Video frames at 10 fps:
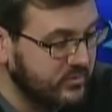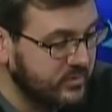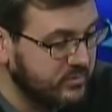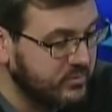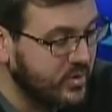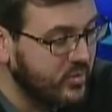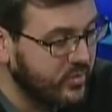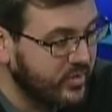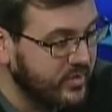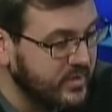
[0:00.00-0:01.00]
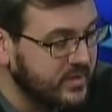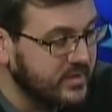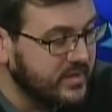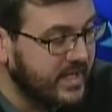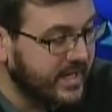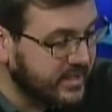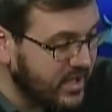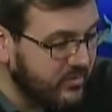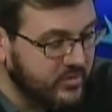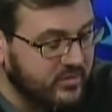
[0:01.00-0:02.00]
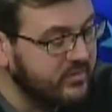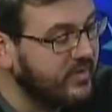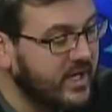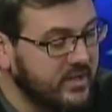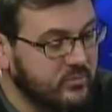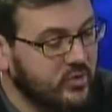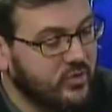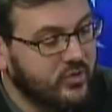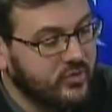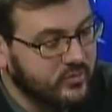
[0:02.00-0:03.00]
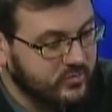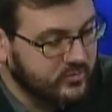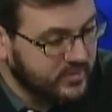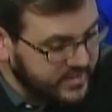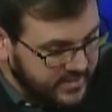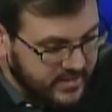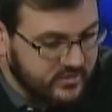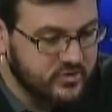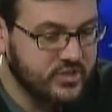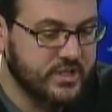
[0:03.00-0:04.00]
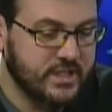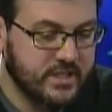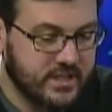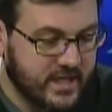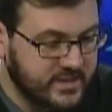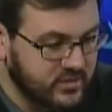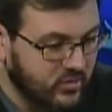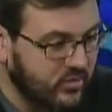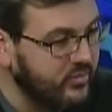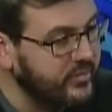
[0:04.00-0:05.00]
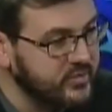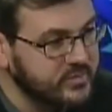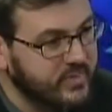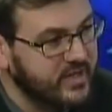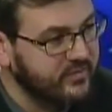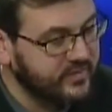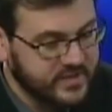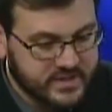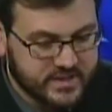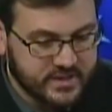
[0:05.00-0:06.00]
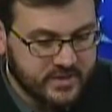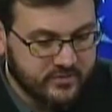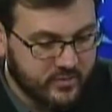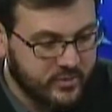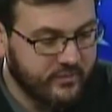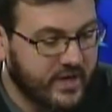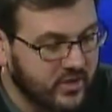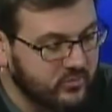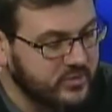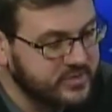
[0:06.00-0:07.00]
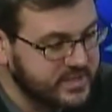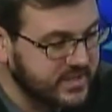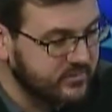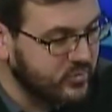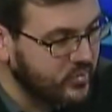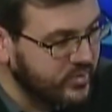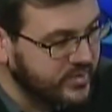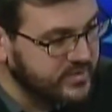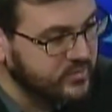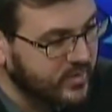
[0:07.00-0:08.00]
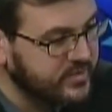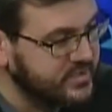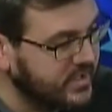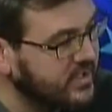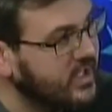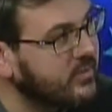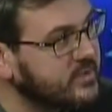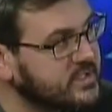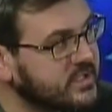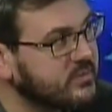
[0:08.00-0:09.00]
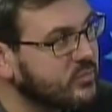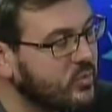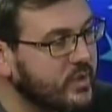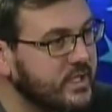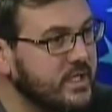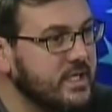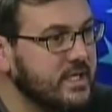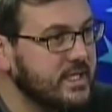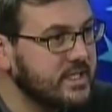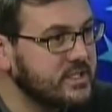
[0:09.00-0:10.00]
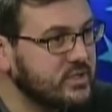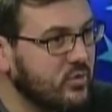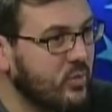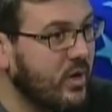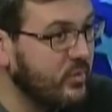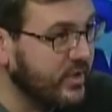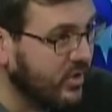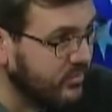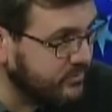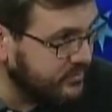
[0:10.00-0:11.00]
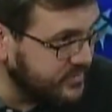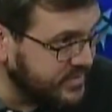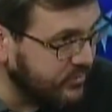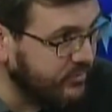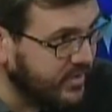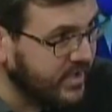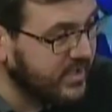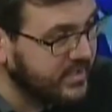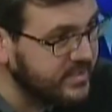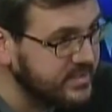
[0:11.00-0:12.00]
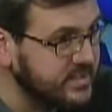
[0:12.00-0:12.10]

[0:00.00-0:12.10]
both economically viable, clean energy, has all those benefits from an environmental standpoint as well as an economic standpoint. And so while we are somewhat behind,